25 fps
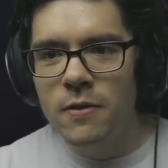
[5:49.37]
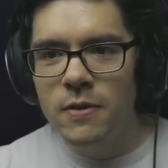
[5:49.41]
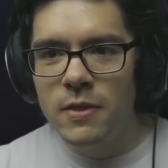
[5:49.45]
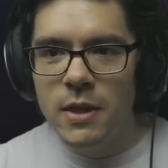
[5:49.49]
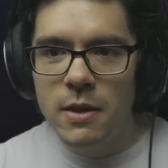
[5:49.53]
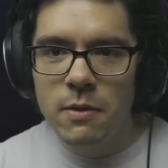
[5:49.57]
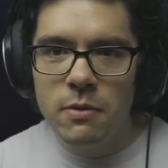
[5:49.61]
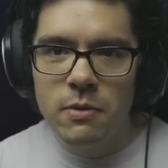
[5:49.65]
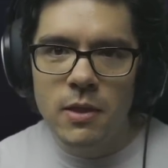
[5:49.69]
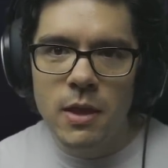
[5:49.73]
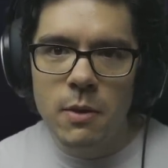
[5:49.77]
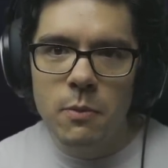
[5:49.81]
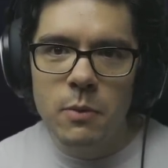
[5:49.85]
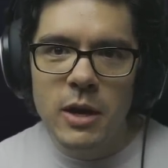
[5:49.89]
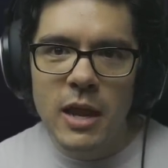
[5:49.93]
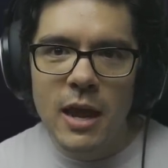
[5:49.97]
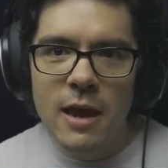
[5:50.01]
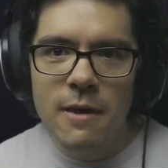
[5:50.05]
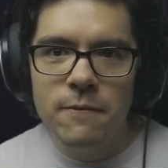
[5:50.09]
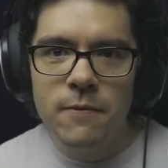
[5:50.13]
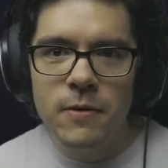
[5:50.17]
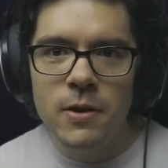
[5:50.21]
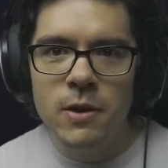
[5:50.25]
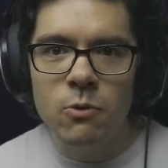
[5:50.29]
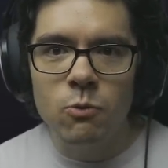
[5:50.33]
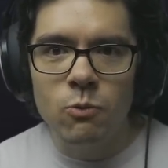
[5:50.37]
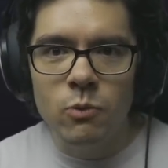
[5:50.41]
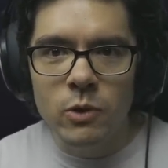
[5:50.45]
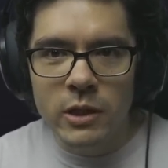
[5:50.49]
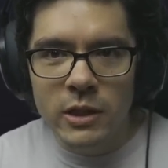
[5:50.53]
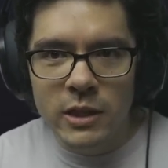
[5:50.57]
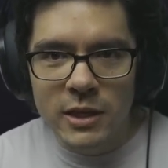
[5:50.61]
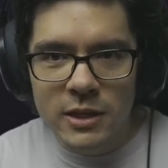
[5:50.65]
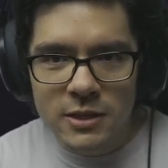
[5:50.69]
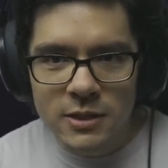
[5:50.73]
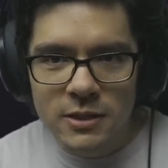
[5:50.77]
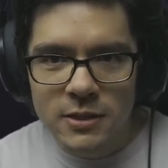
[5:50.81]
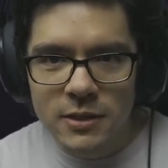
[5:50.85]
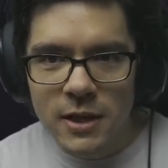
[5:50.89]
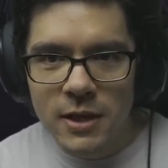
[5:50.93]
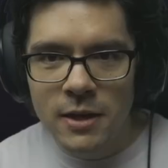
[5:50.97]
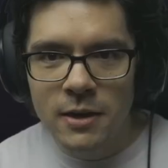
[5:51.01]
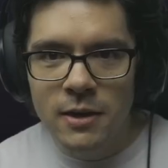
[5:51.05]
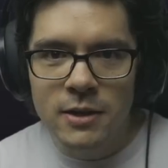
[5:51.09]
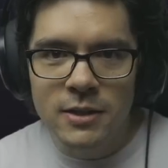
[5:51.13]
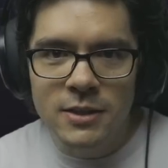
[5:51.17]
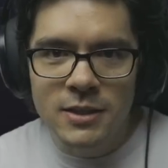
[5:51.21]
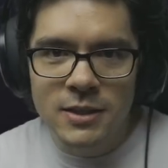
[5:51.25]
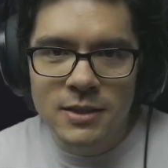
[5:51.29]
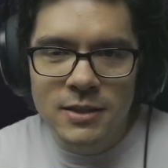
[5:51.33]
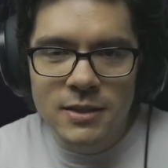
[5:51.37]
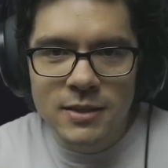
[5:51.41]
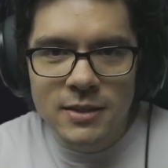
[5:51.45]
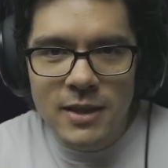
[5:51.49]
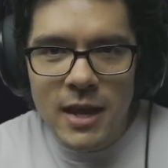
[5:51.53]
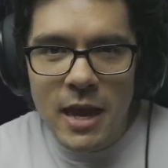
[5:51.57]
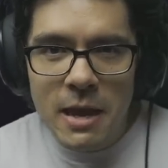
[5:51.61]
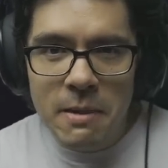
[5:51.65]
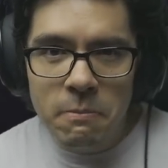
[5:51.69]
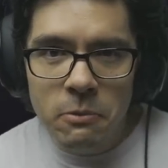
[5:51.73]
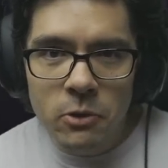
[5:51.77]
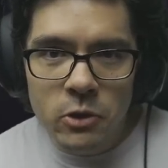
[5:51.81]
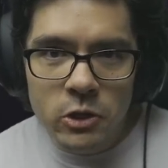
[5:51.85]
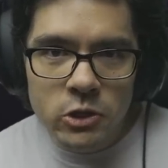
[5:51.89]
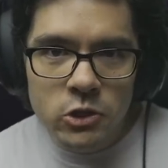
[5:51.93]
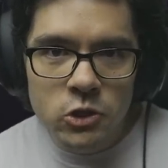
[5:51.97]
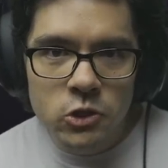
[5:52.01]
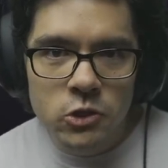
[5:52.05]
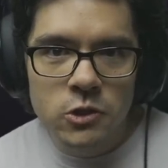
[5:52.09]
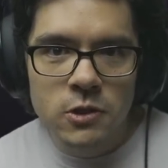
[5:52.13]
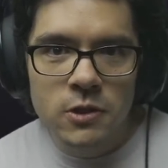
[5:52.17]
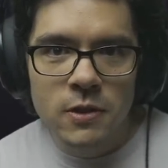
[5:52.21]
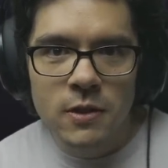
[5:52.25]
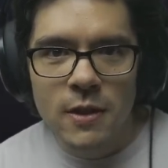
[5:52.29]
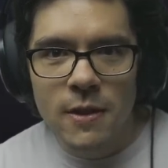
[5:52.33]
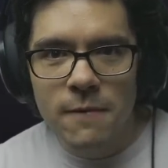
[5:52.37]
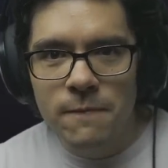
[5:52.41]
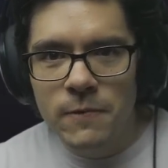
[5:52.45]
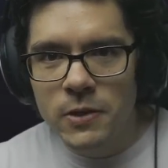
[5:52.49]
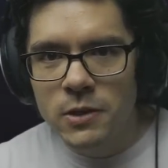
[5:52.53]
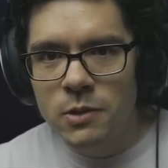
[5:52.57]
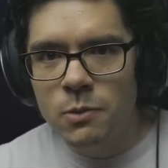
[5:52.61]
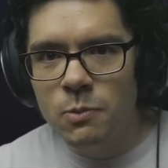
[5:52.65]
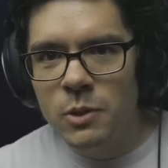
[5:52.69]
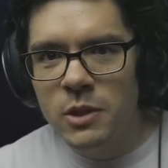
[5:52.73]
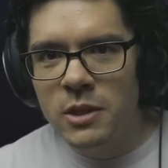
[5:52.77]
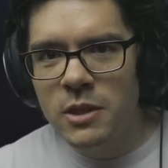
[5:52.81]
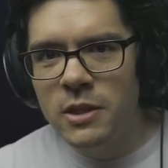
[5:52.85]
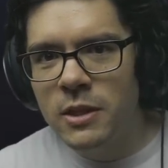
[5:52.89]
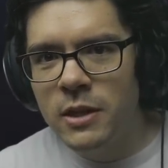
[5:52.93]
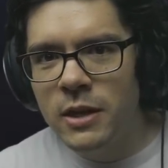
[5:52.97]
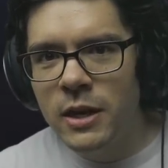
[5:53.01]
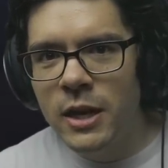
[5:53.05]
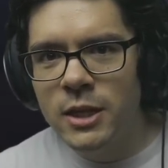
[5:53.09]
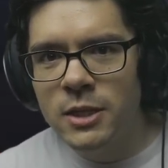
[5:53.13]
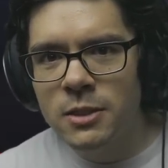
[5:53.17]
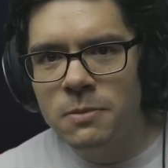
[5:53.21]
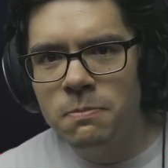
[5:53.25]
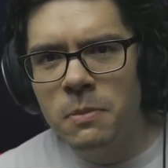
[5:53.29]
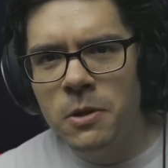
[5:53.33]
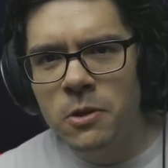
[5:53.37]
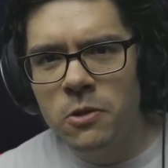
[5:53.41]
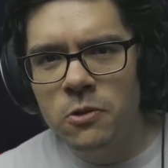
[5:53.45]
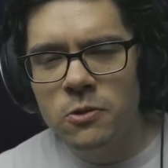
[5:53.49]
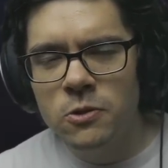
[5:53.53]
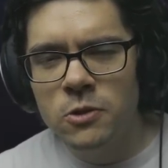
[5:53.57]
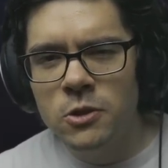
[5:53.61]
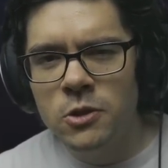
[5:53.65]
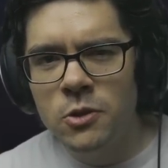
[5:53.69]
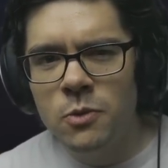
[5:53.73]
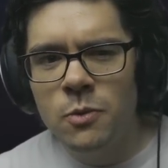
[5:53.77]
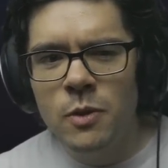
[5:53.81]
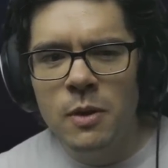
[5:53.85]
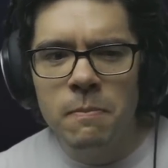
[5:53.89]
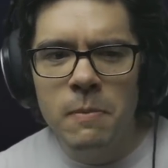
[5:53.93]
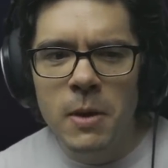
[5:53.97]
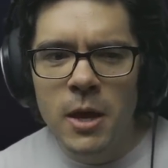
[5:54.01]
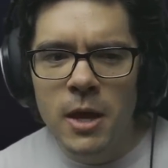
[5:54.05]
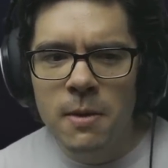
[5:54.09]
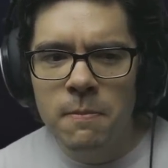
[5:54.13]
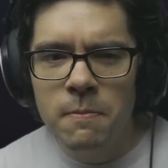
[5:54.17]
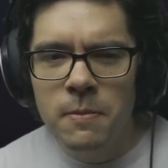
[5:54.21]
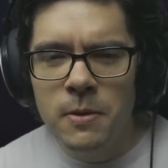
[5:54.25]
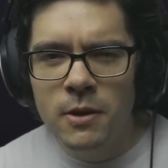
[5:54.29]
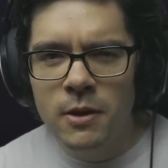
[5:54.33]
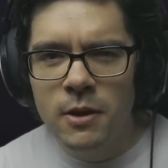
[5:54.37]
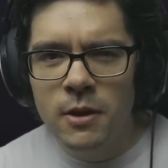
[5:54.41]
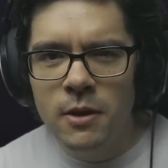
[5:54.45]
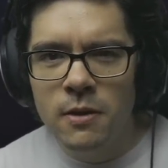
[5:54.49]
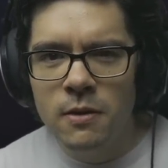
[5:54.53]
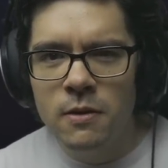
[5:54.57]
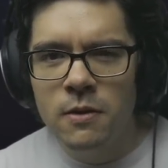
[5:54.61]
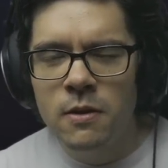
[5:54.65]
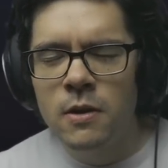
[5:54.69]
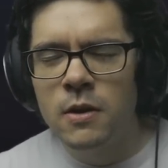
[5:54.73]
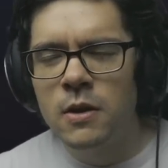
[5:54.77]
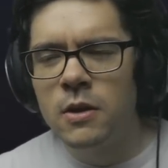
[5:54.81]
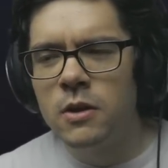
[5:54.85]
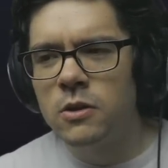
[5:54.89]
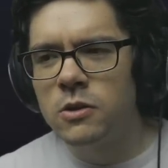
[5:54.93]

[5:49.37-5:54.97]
They would have a release date established if it's within the next month or two, in my opinion.